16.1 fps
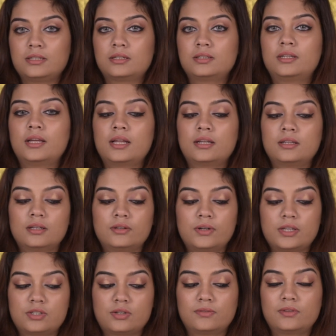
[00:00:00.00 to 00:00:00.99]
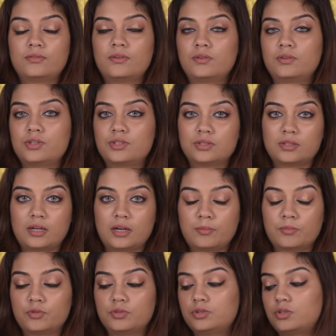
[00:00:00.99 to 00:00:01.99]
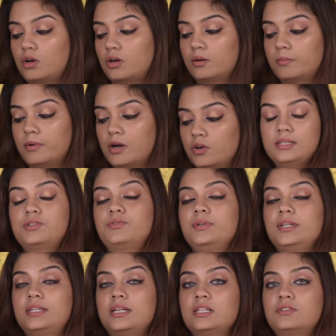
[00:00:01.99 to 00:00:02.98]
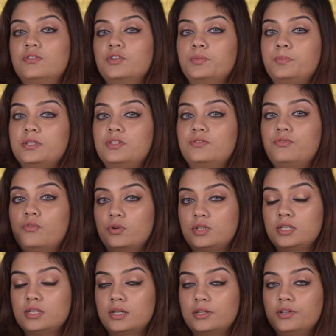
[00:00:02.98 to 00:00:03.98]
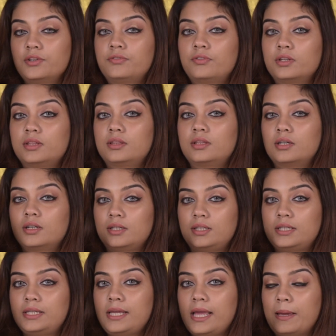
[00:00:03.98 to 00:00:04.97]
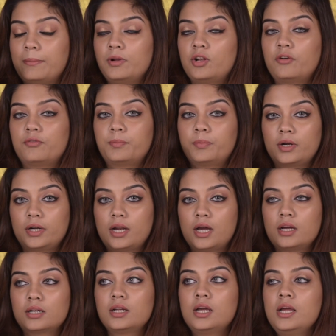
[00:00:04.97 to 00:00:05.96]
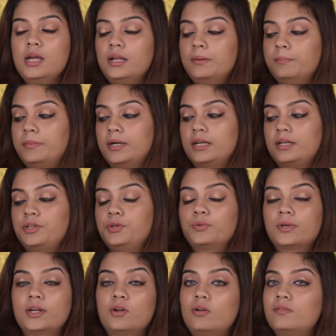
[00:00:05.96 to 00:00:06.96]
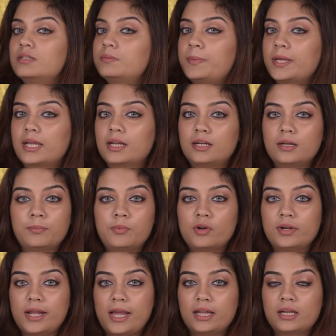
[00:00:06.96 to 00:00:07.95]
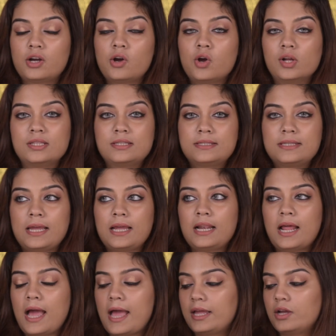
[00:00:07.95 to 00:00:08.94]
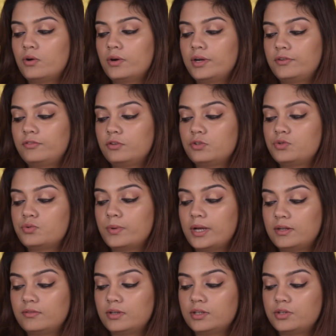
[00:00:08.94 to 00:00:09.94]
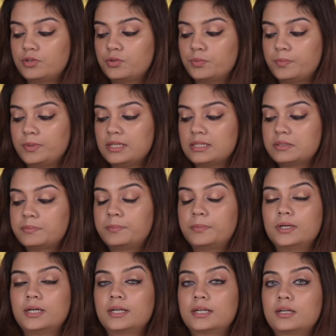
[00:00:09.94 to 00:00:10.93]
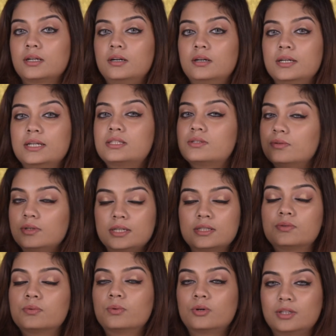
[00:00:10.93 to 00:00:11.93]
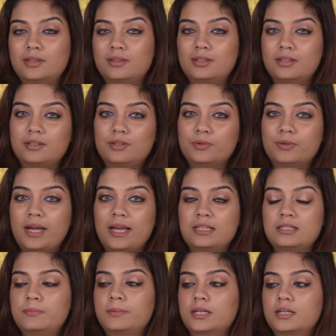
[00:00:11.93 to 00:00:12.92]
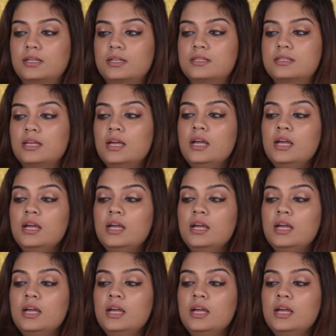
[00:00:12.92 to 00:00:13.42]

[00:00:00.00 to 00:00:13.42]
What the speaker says: than the rest of the foundation that I'm going to talk about. This retails for ₹1400 for 30 ml of product, but you can always pick it up on Nykaa on sale. I got it for 1200 rupees, but it's worth it, you guys, because